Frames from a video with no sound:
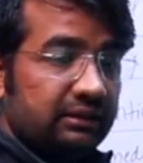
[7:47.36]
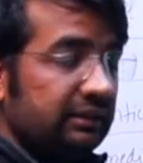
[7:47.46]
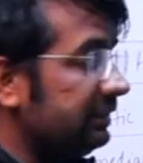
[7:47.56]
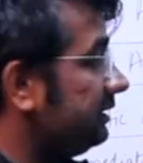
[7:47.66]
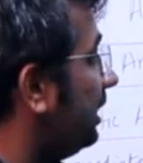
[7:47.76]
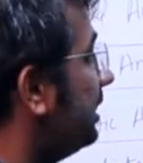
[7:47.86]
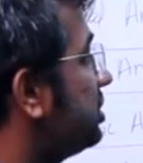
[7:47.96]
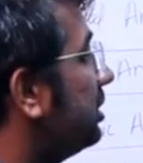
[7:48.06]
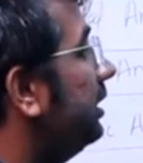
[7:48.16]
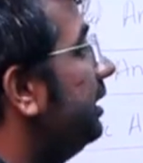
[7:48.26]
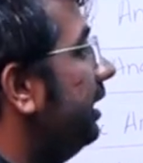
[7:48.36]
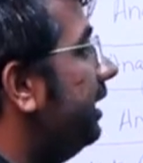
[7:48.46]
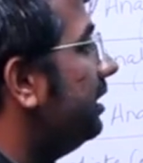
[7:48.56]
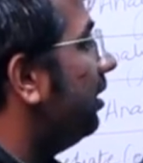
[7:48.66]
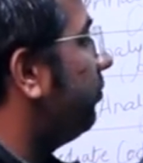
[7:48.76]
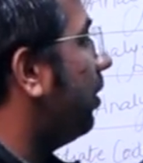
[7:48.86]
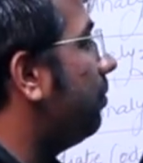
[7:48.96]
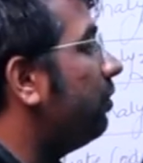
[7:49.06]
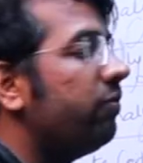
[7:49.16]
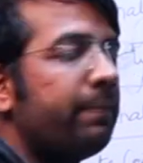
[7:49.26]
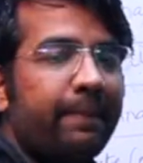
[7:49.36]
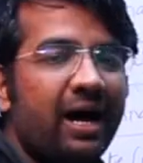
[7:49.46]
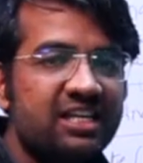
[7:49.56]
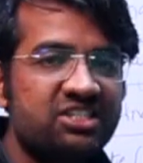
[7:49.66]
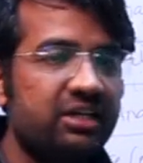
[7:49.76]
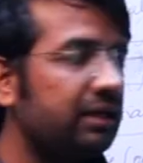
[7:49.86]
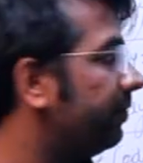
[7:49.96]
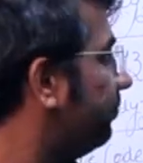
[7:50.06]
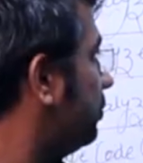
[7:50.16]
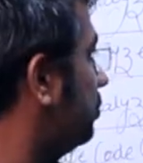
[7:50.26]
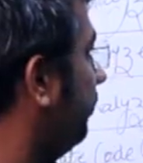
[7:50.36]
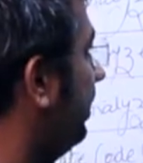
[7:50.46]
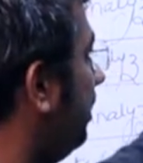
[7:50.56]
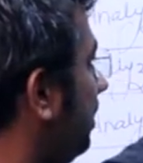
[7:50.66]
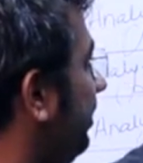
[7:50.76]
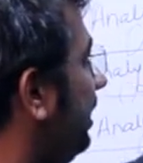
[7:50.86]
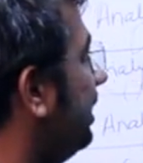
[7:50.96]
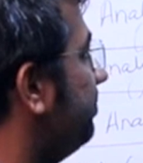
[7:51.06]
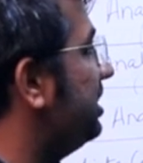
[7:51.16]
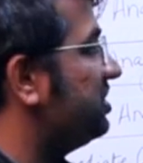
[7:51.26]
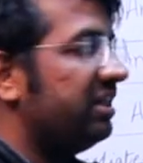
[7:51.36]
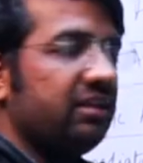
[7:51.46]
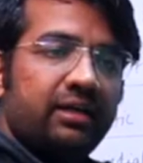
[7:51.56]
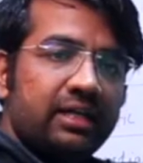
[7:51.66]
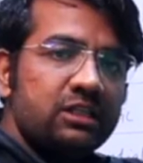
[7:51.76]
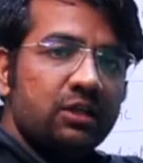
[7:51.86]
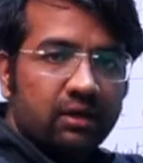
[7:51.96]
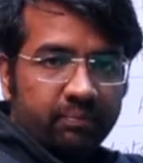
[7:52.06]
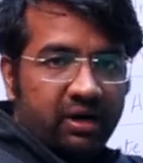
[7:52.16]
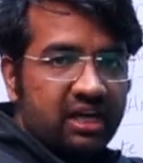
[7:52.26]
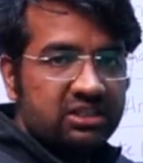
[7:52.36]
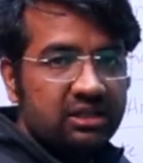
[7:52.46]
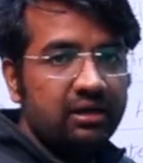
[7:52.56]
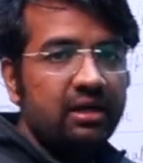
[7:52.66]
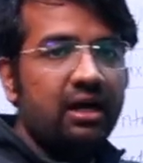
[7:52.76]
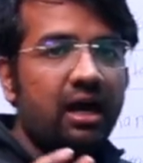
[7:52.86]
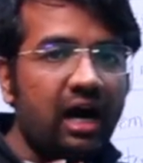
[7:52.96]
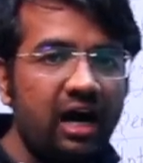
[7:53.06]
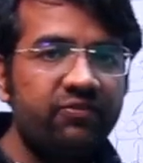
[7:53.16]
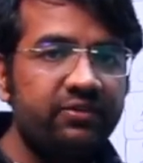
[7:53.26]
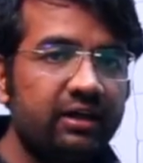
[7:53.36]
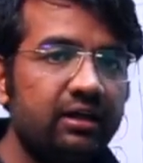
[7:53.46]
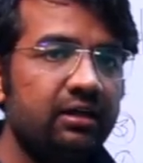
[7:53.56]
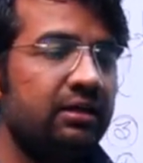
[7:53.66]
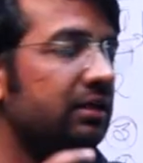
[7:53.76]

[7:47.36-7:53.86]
structured in the form of parse tree. So where we are mentioned there is parse tree. After